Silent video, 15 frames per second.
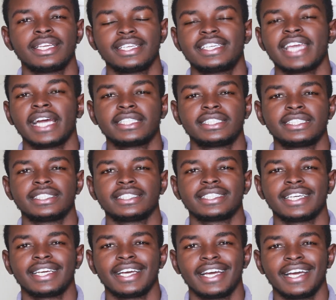getting
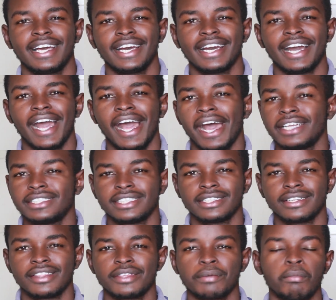
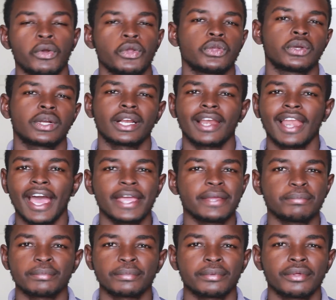harder? The more you
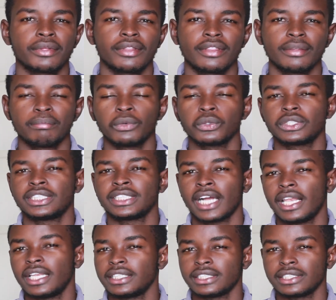climb, the more
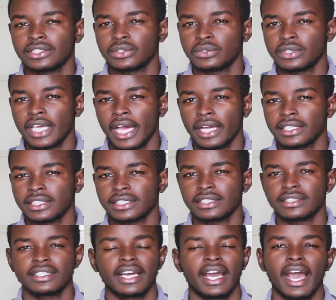challenges you
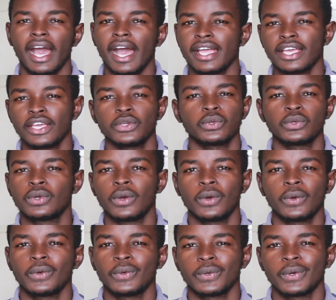get. The higher you
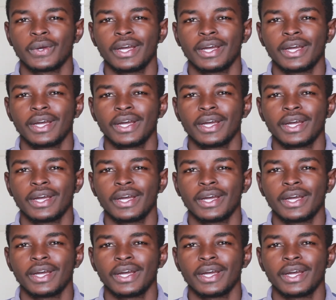go,